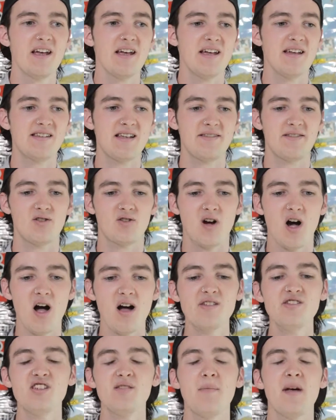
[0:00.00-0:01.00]
is that their
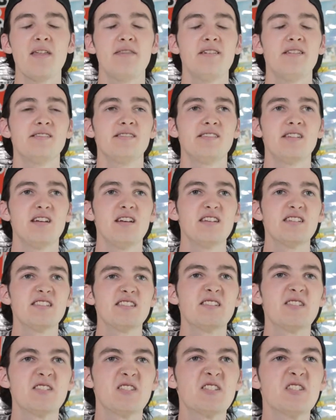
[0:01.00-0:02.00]
kanji methods
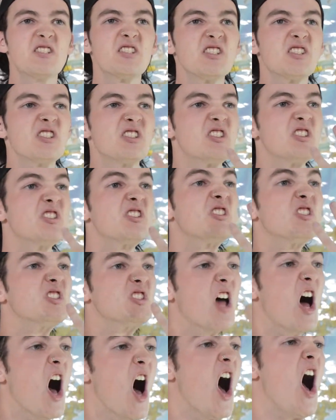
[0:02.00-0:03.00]

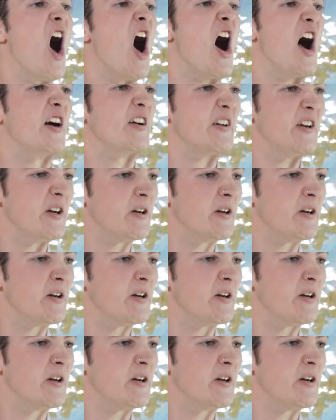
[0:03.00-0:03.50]
suck.